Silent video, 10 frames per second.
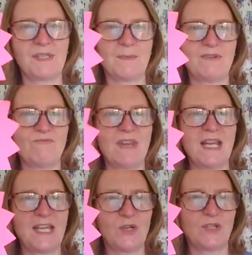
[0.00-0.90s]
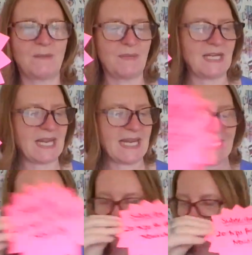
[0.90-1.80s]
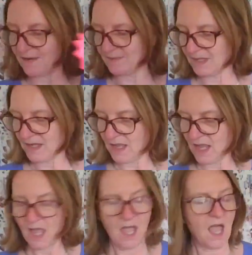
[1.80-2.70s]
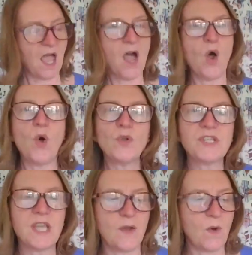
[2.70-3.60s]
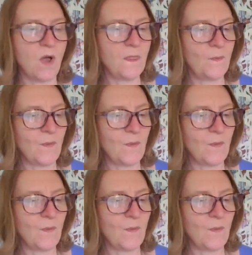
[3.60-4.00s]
So it really couldn't be easier. Also, on the